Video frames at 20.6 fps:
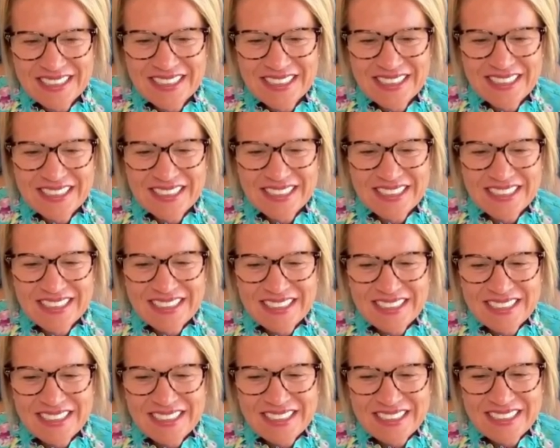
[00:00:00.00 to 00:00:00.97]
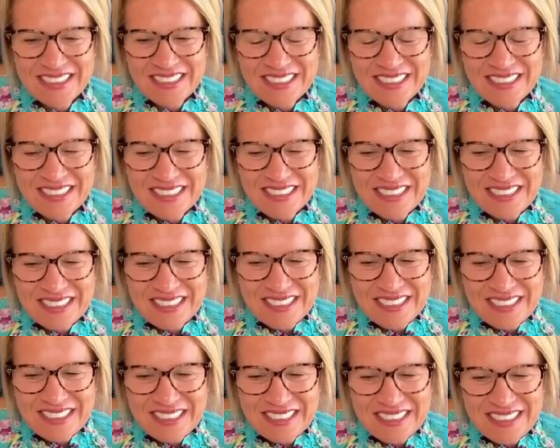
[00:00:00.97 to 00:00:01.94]

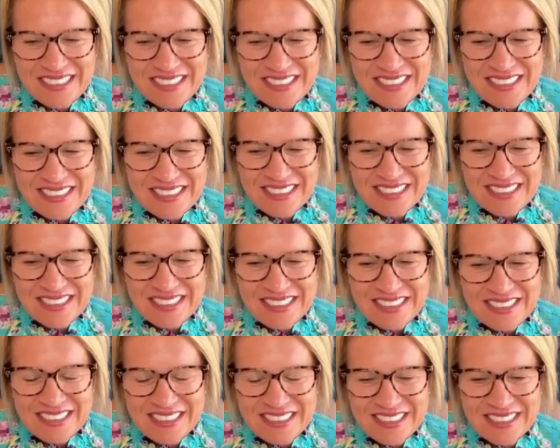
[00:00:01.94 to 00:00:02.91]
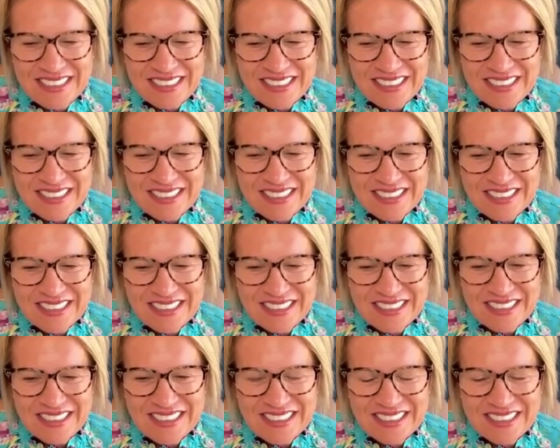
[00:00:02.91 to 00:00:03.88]

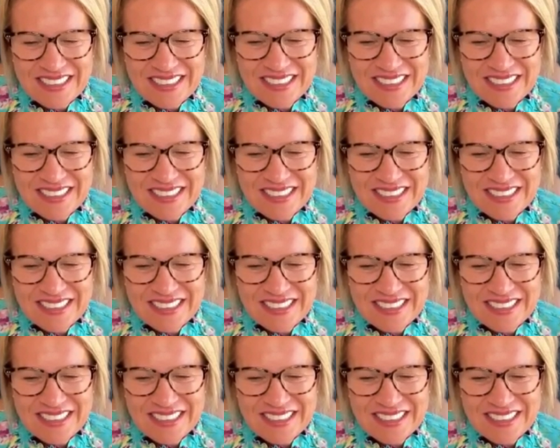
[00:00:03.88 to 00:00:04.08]
[no speech]